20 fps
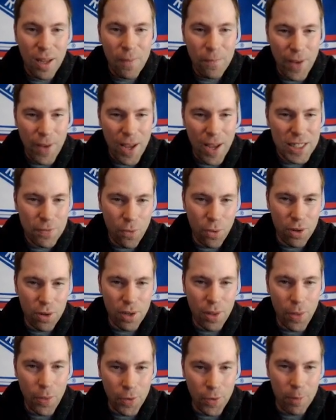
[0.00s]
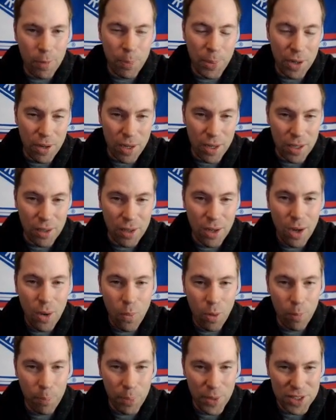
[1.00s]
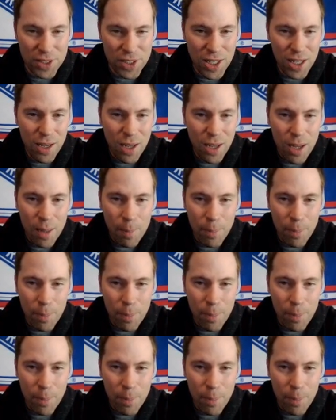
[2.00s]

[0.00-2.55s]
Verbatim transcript: Fast forward to the third period. We're busy,